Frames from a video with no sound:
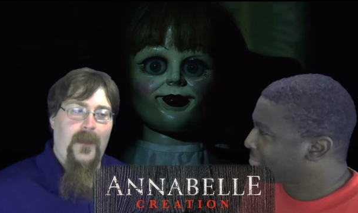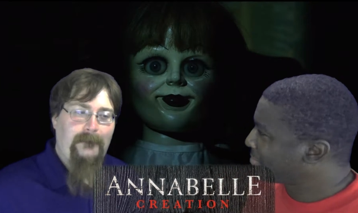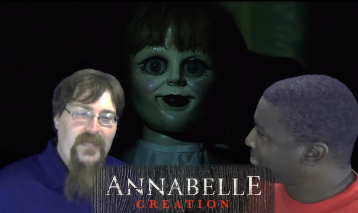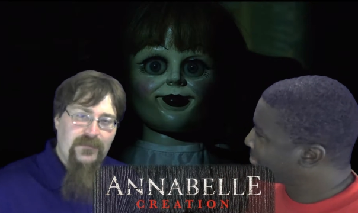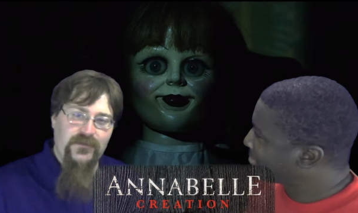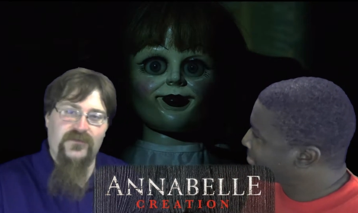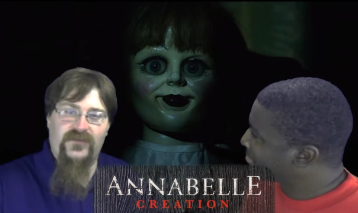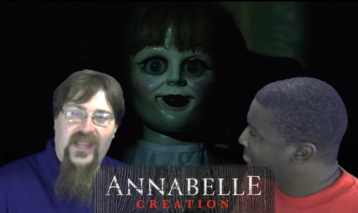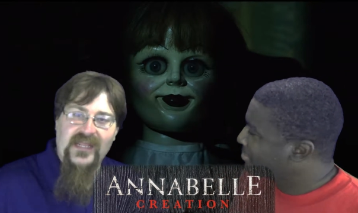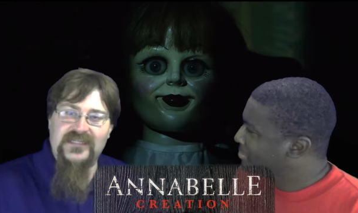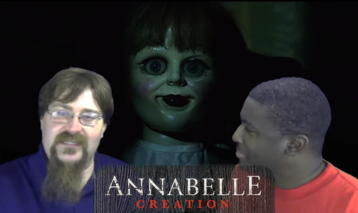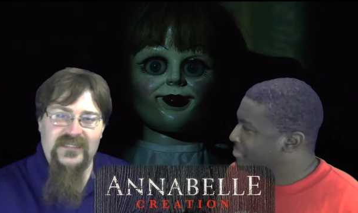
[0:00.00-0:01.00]
Speaker 1: People on
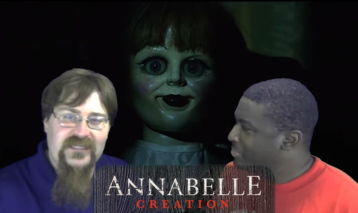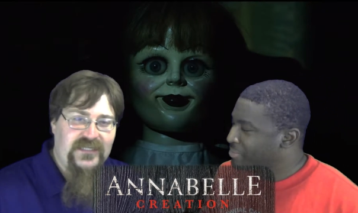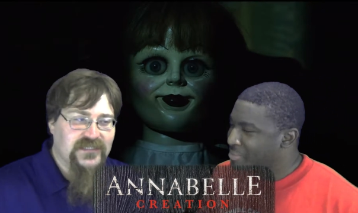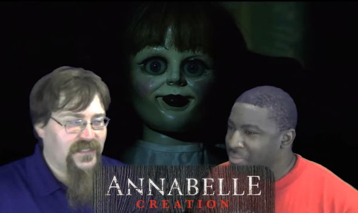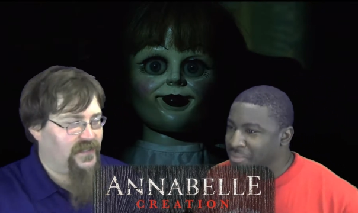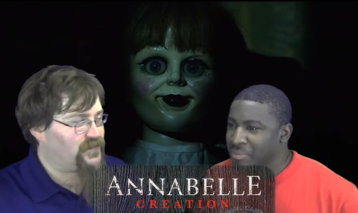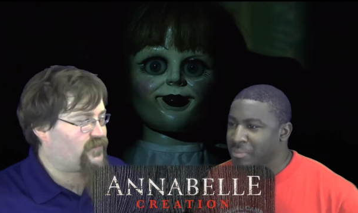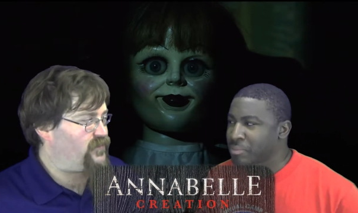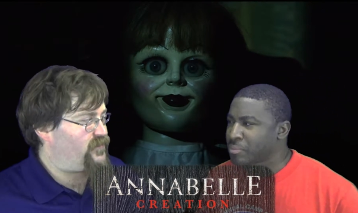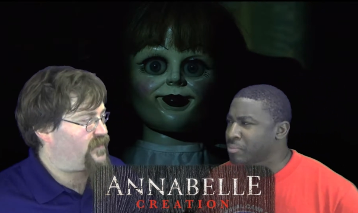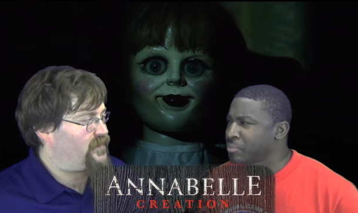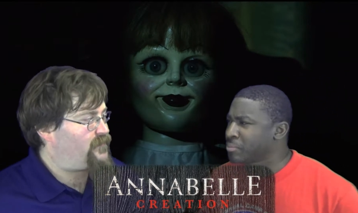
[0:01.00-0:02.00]
hands and knees like
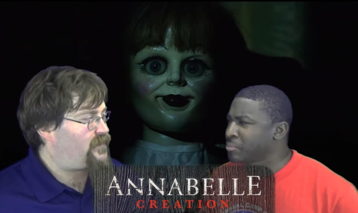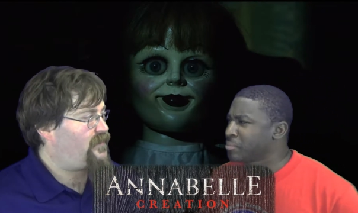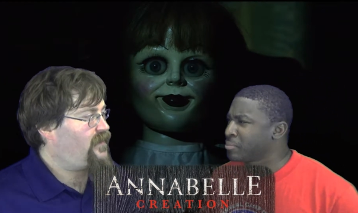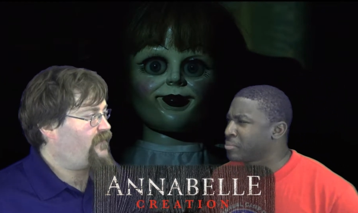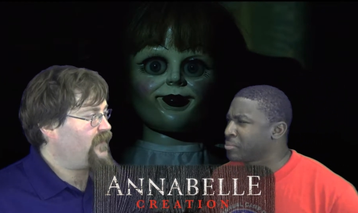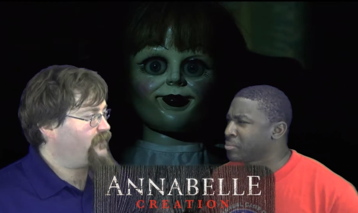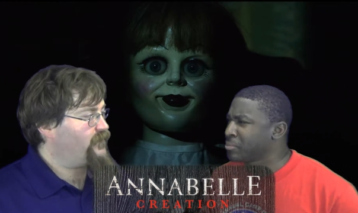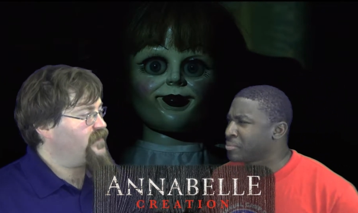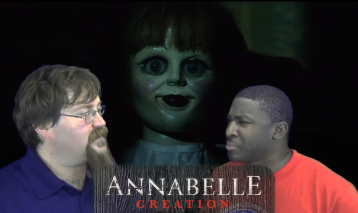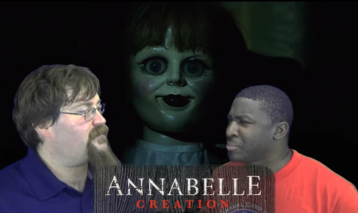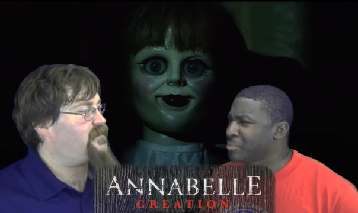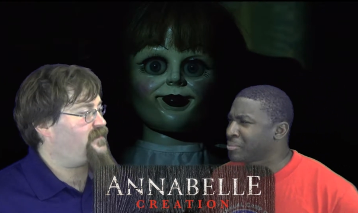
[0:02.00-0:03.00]
crawling at me. That
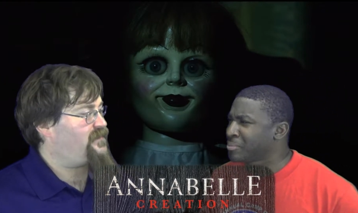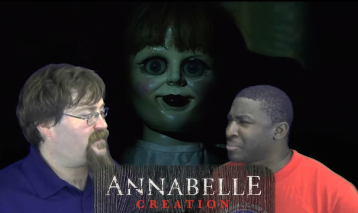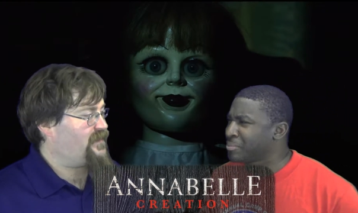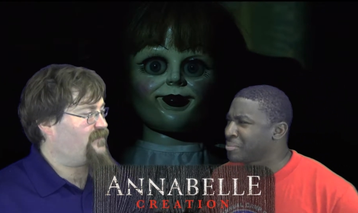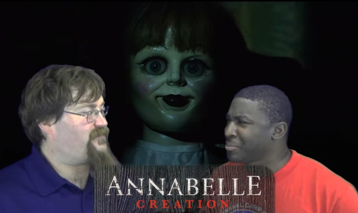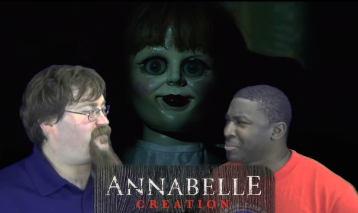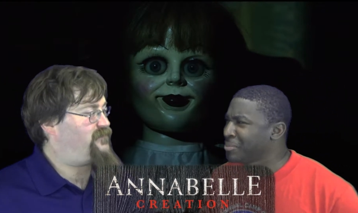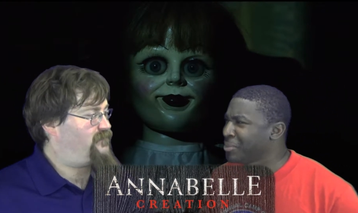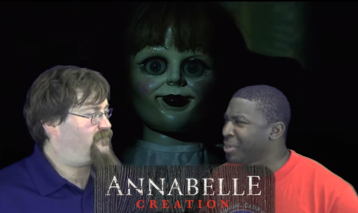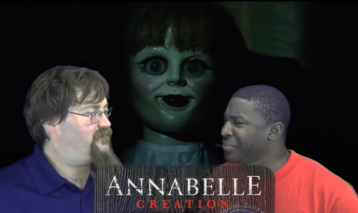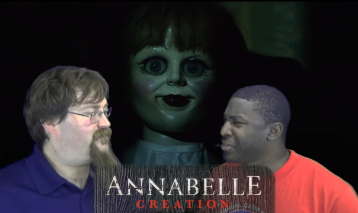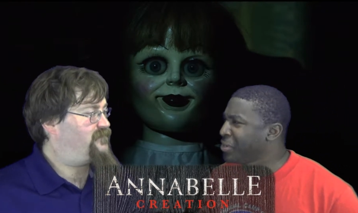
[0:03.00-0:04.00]
freaks me the hell out.
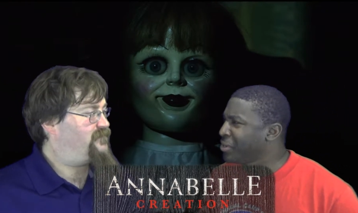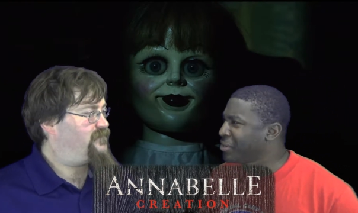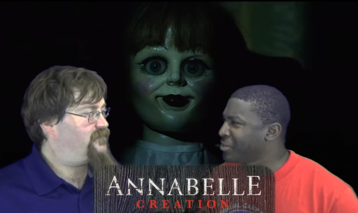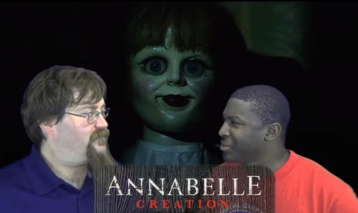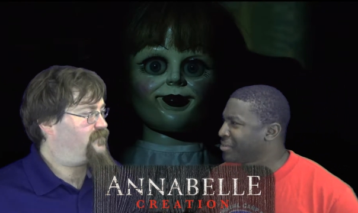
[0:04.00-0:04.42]
You have a dog.